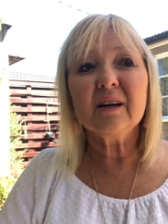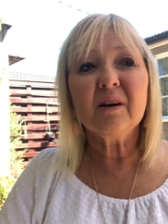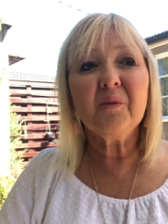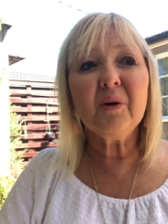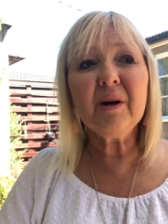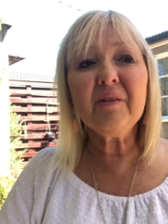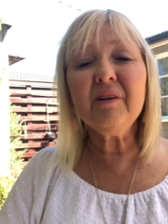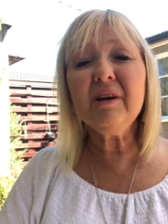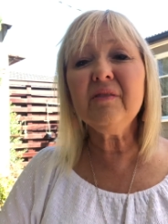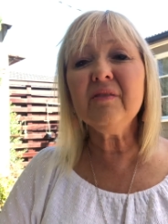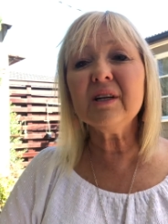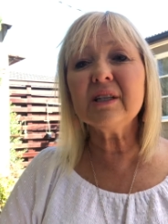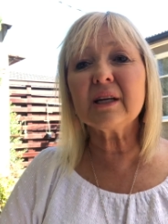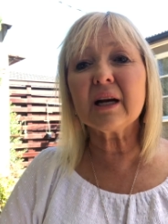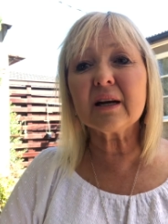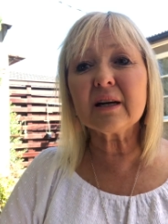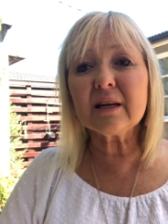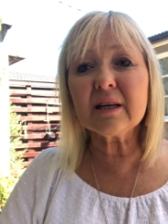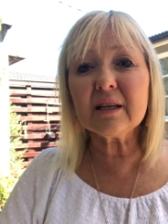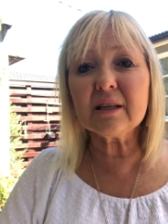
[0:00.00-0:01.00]
we haven't even
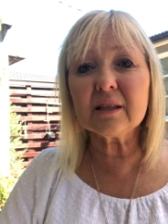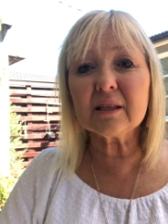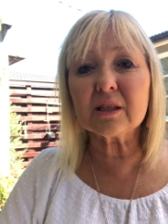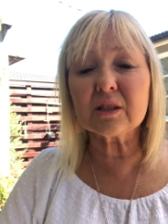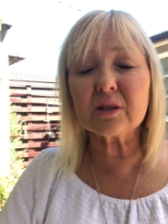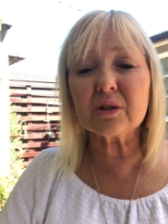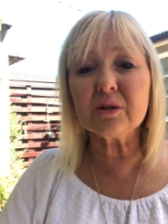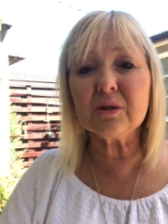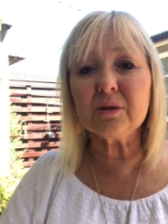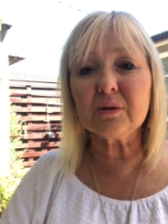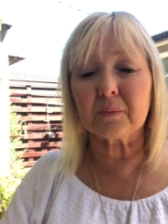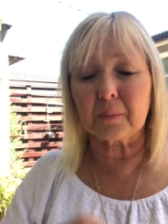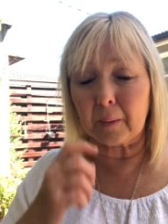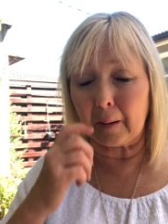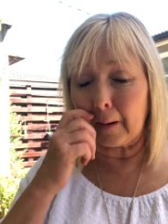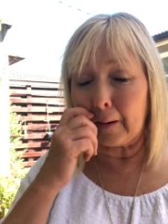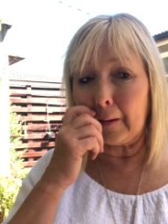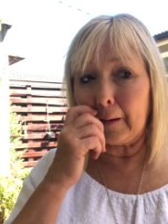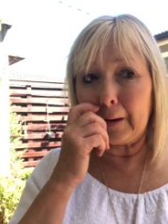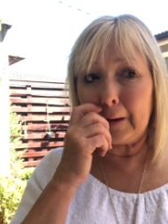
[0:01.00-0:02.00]
done anything to them.
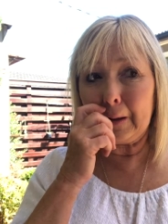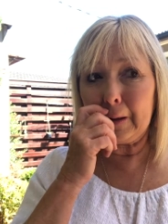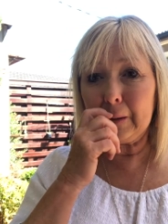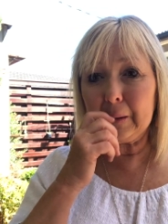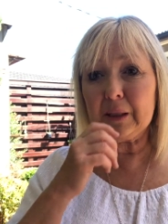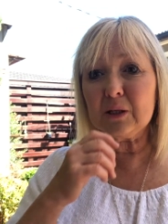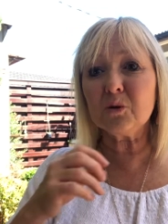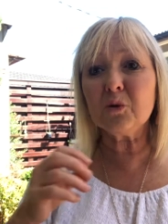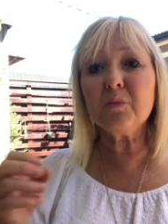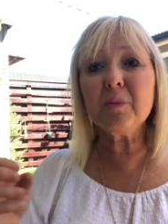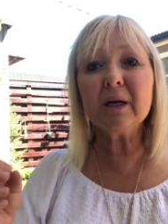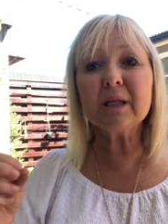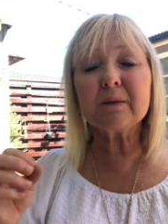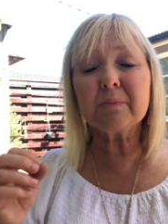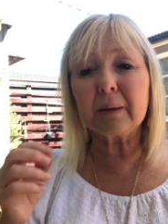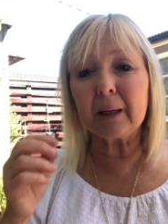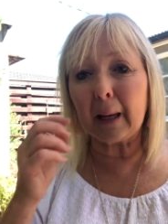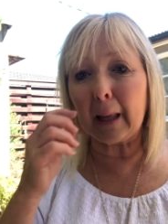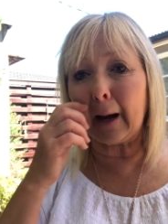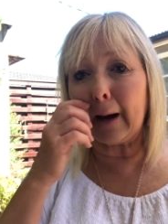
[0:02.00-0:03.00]
You know, that's what makes
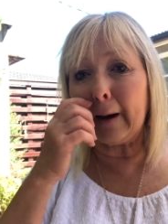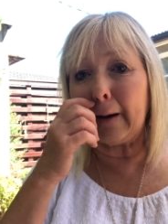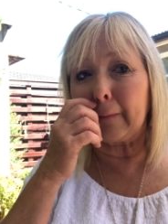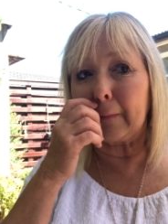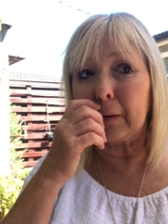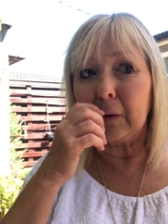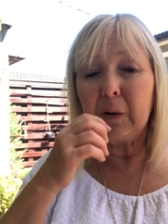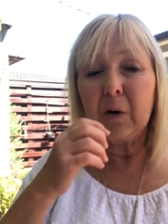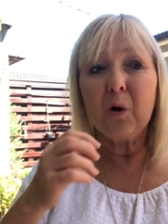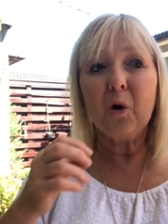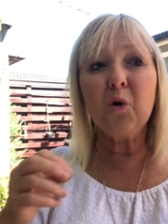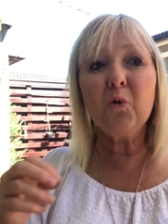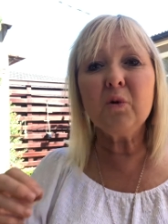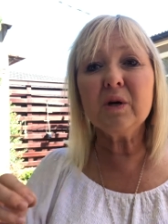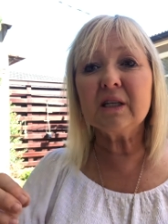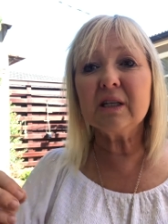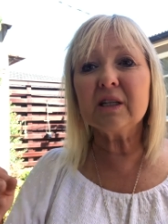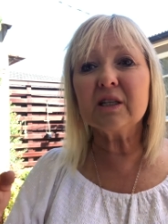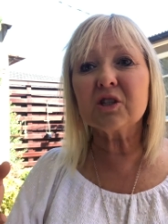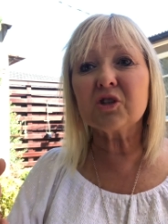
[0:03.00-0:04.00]
me laugh. All we
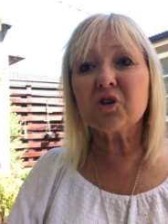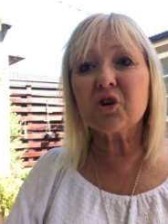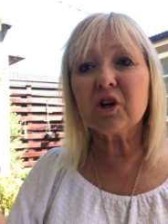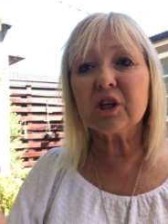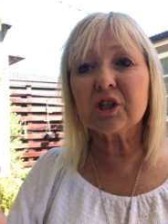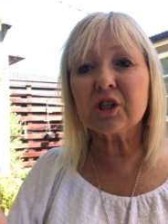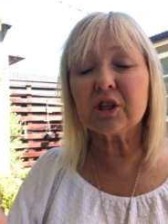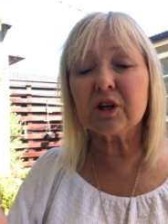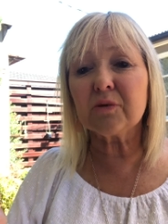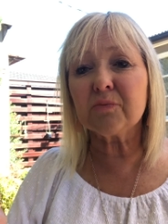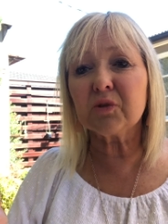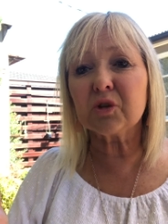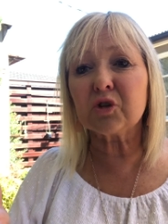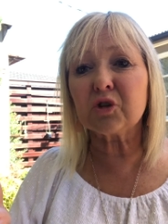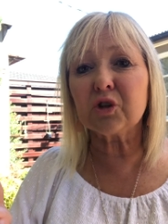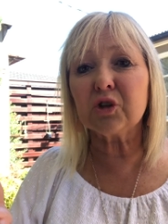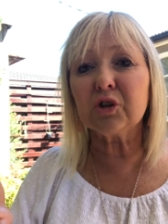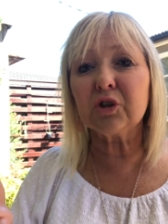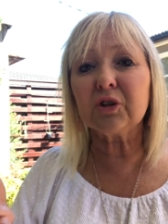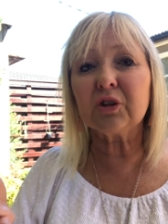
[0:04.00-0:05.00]
did is try to show them the
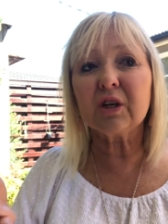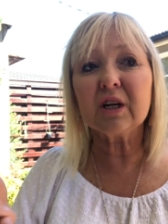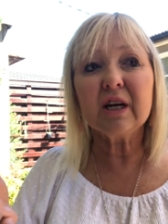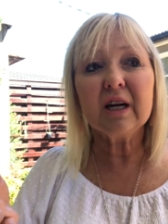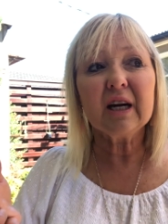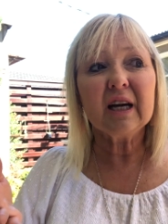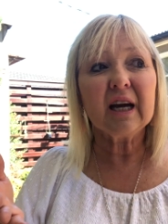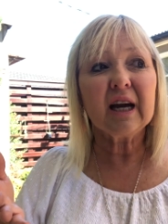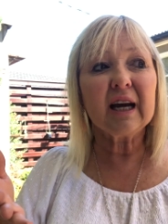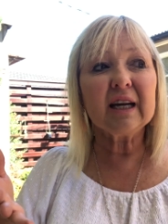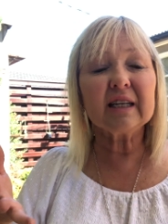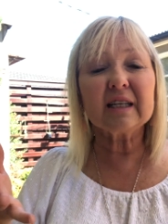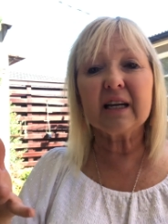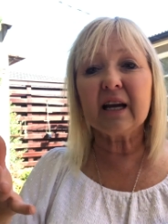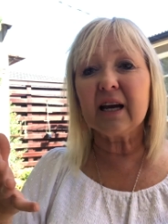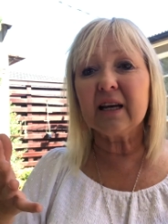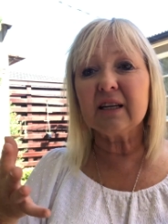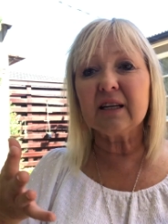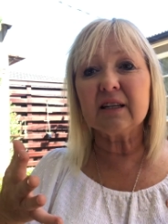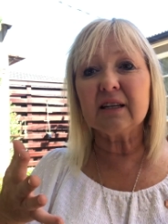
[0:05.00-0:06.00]
truth and,
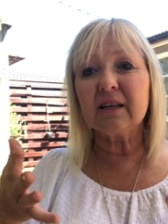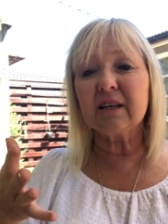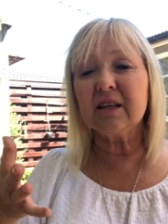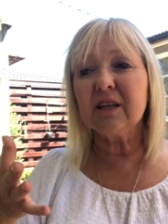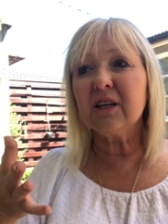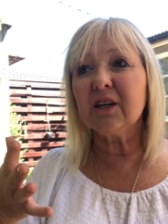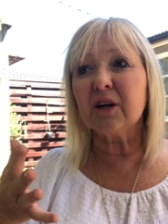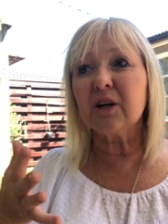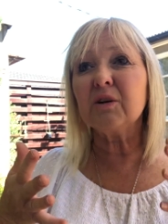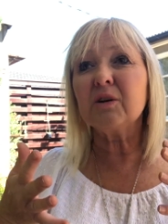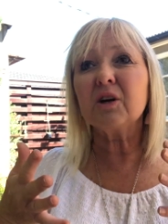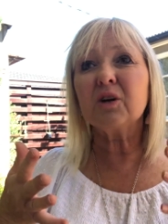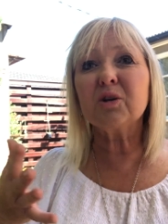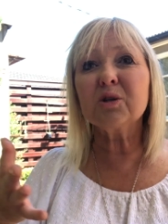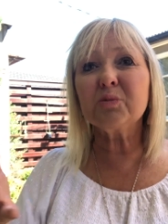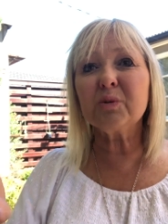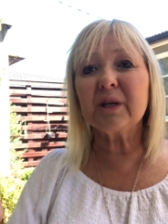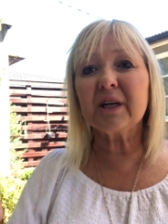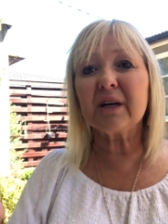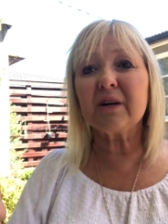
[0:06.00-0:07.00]
and you know,
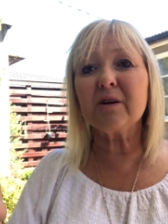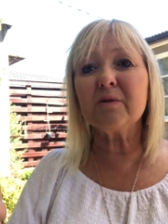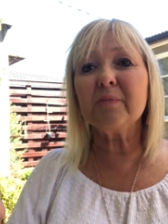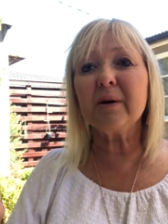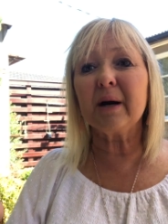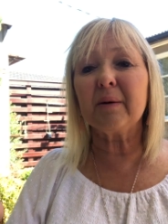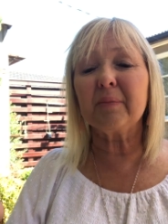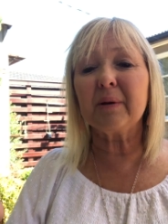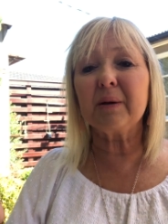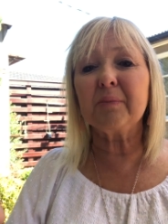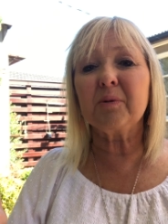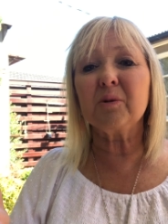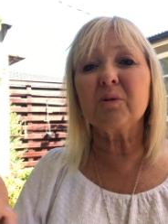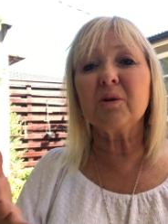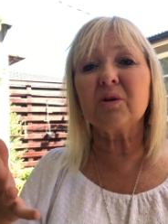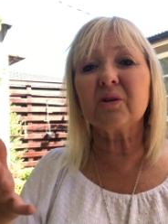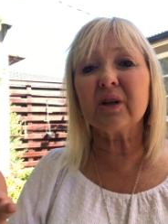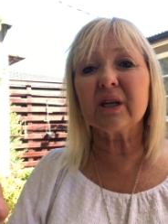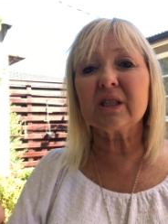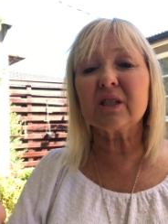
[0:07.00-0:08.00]
because we care about people,
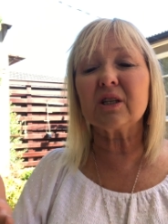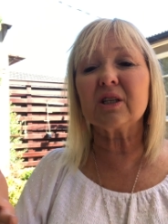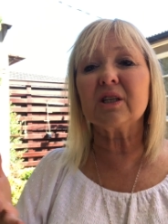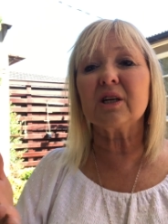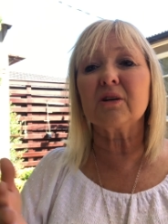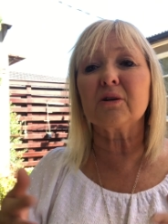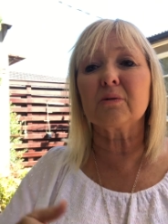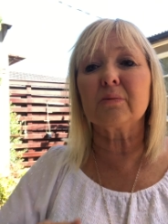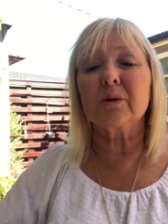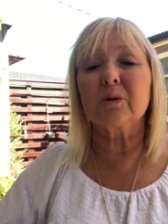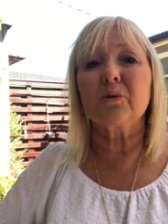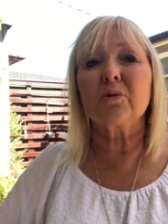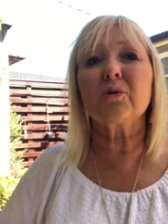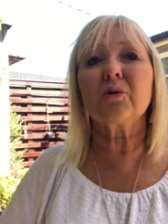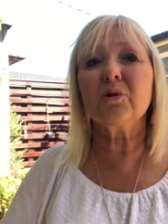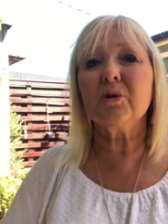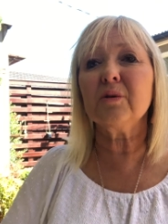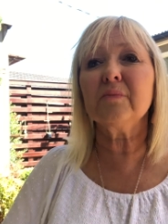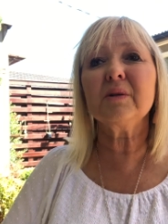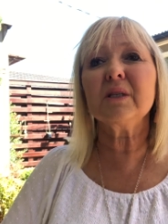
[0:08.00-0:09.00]
oh, that's a terrible
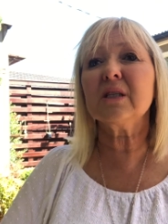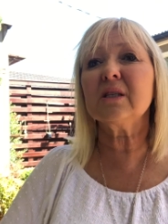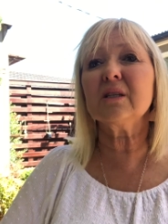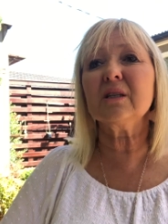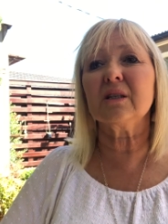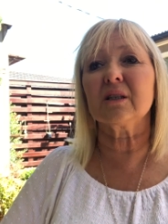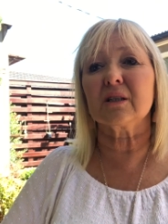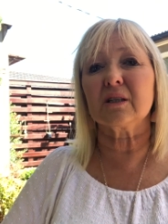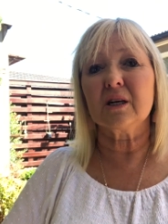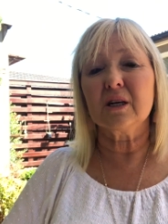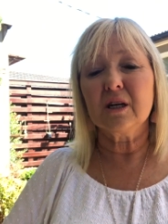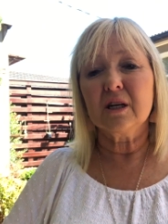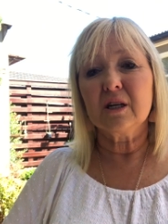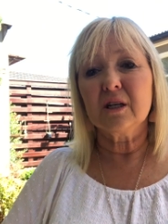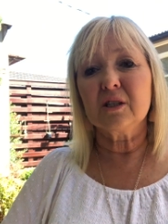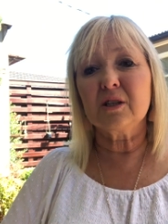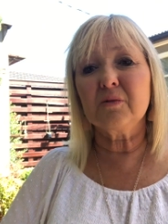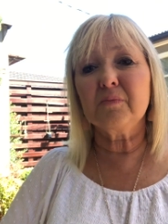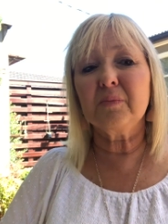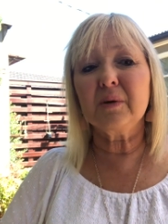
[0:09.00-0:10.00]
crime, isn't it?
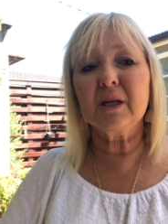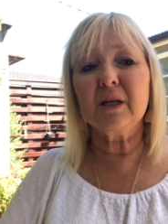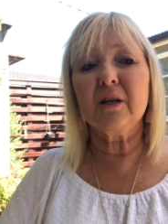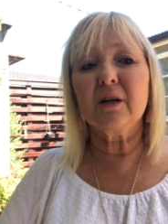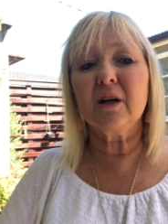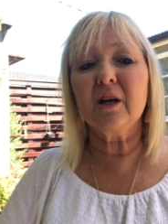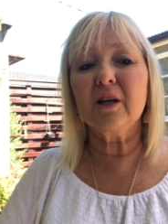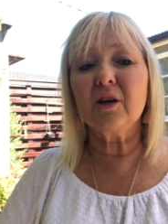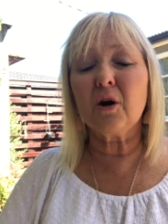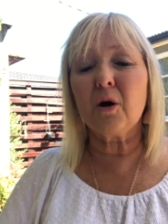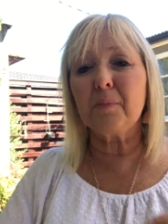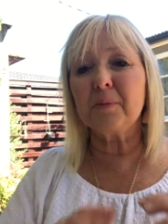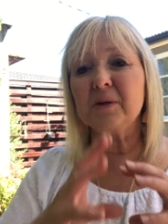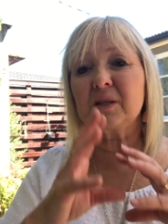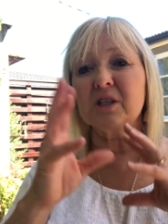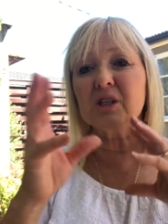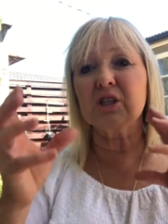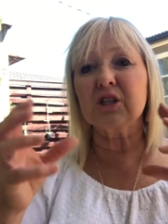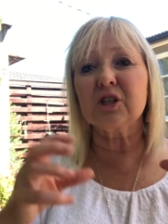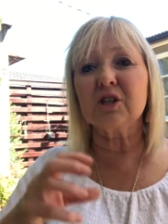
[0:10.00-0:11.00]
To be in
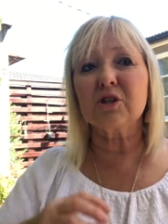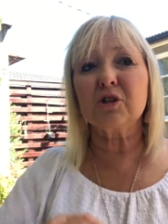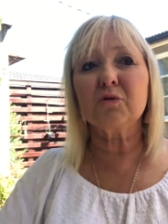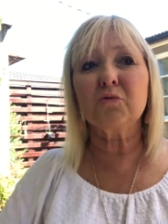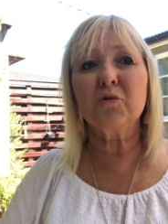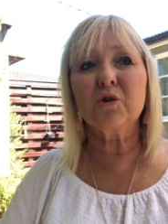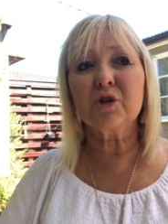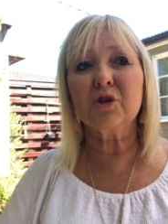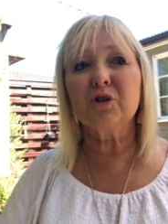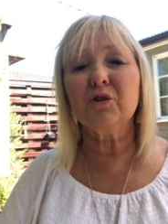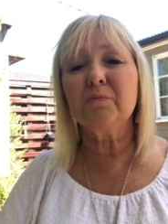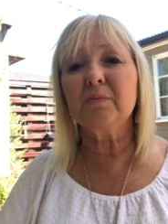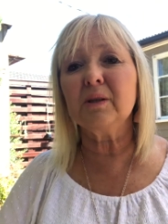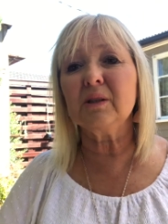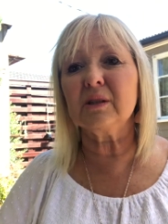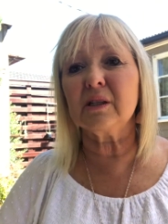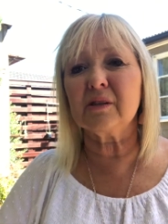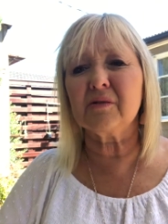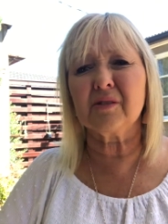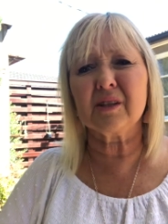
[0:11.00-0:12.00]
opposition to what you
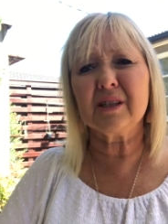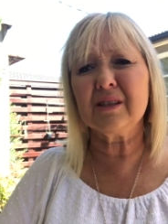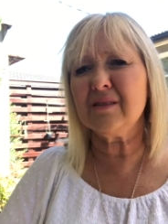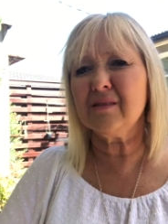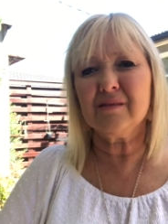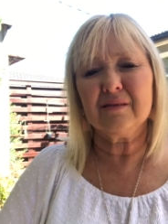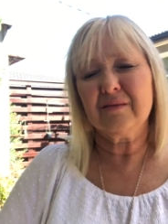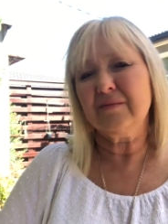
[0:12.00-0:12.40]
believe in.